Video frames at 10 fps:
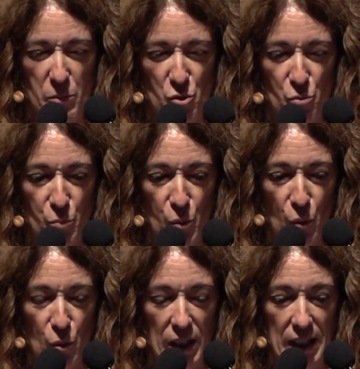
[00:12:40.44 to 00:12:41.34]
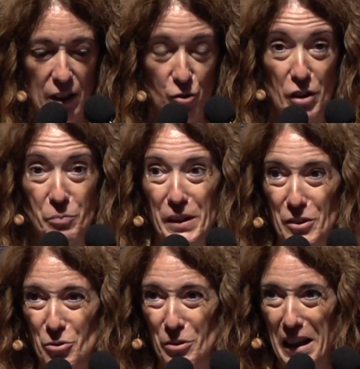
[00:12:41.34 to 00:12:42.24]
not following it,
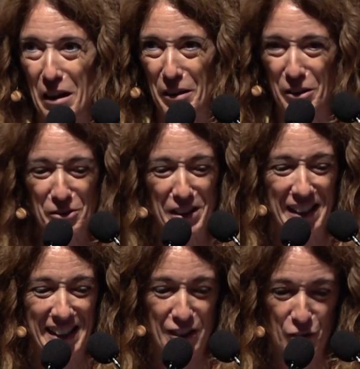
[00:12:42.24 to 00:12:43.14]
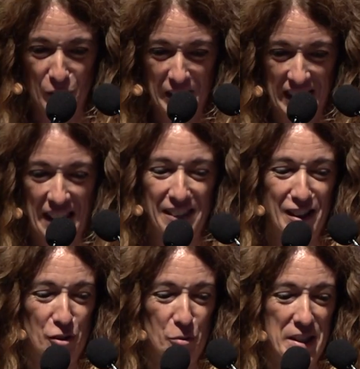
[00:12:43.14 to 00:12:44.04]
which we are not following, not
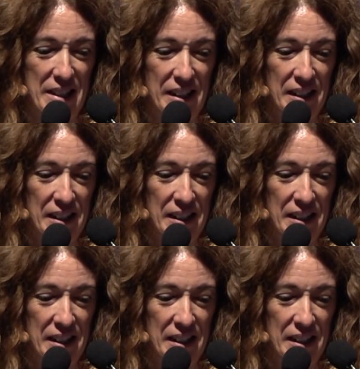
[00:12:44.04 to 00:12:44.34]
always.